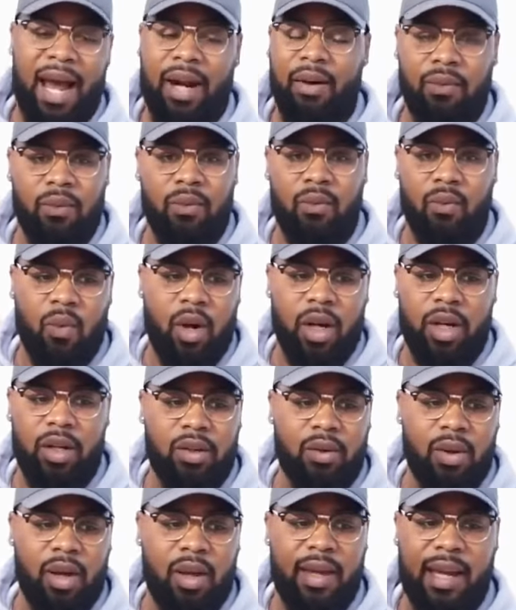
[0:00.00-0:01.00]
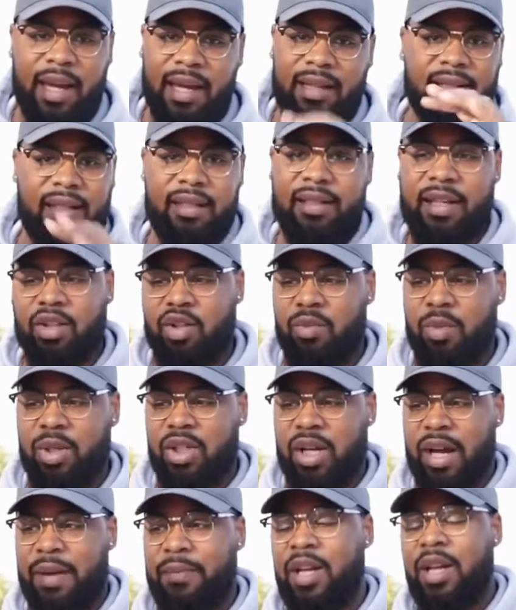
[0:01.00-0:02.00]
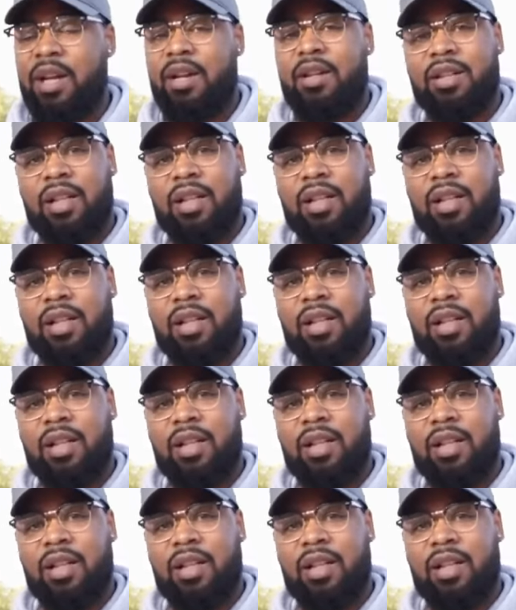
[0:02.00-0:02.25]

I don't want to do all that. It's gonna take too much time.